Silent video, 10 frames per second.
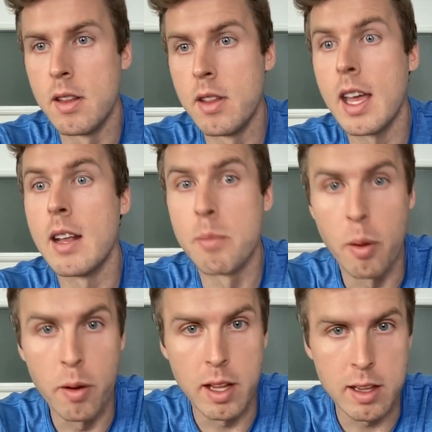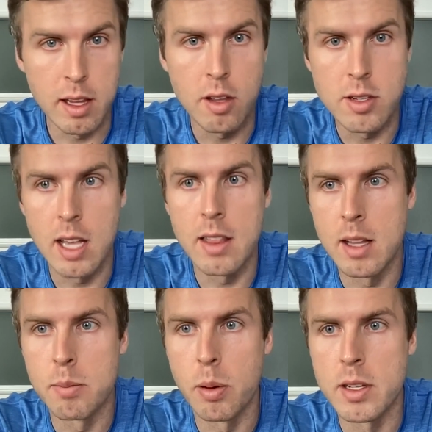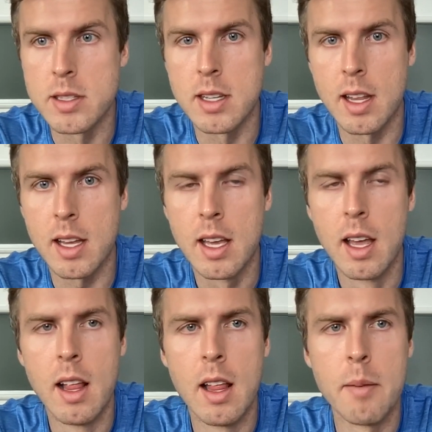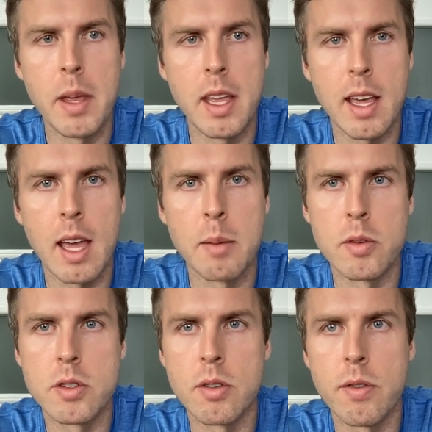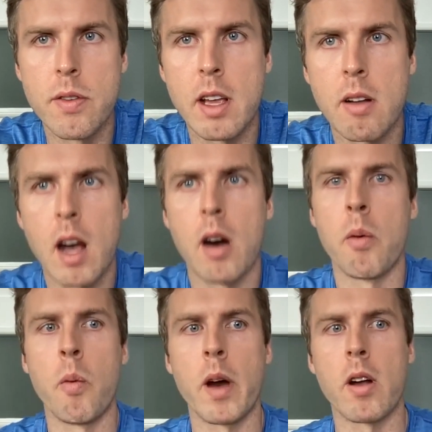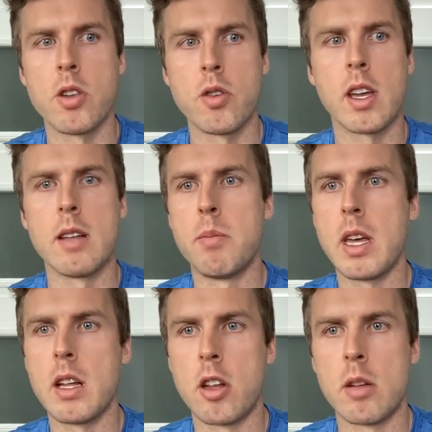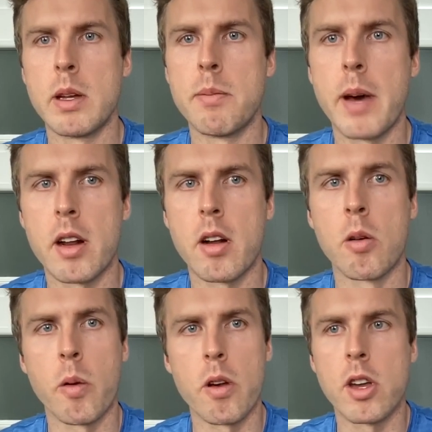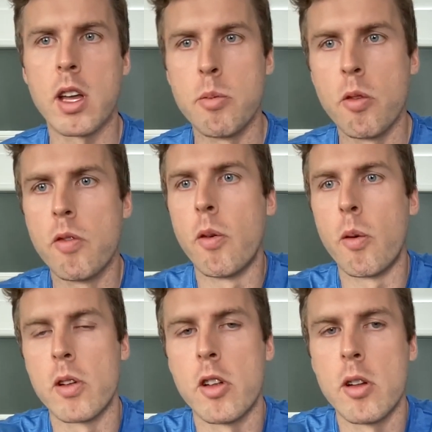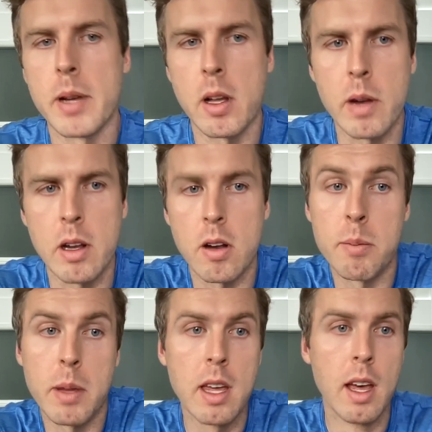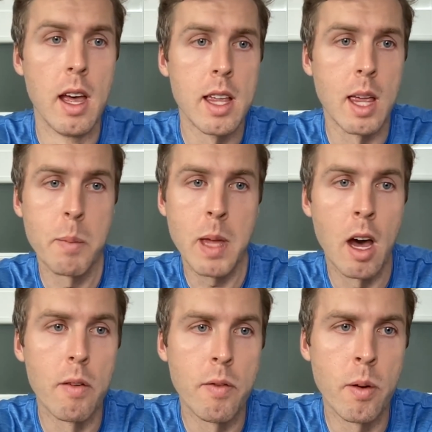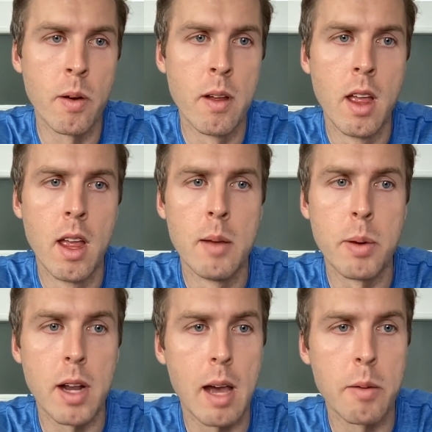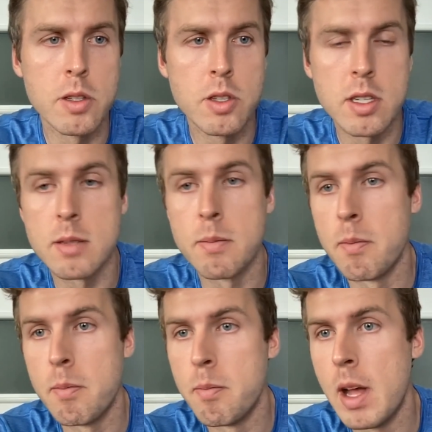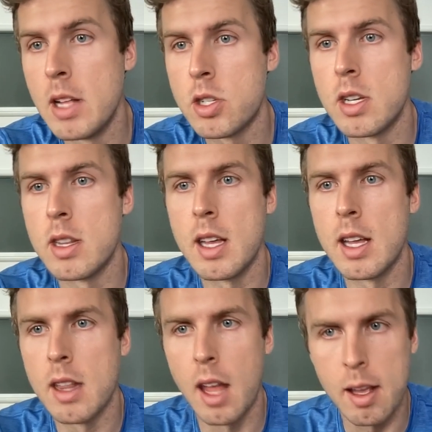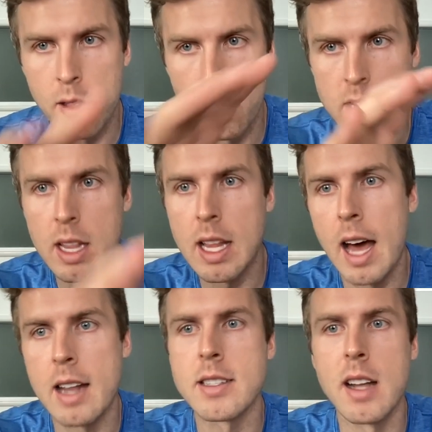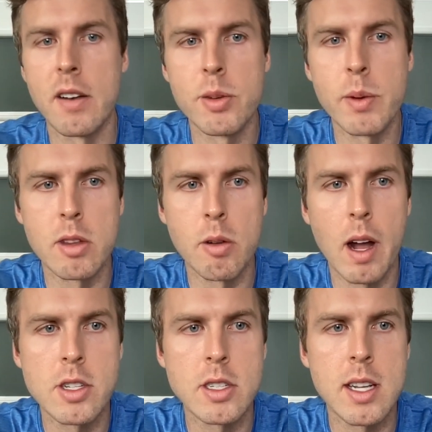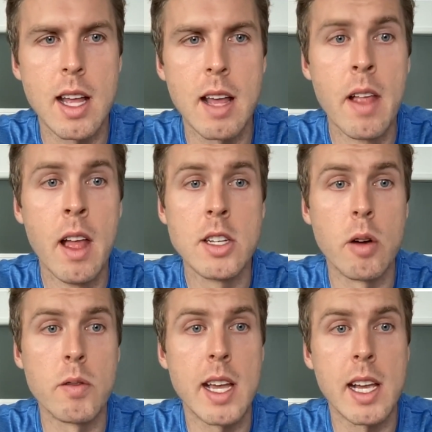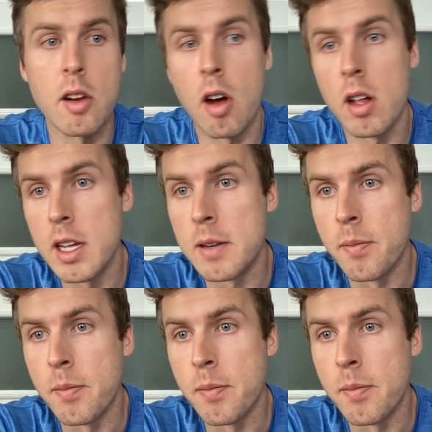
input, like you said, the inputs, and like being able to figure out where you can be a little bit better, where you can move forward a little bit quicker can be helpful. But I would just mention that like there's a lot of stuff that we threw at you today. Don't take it all in,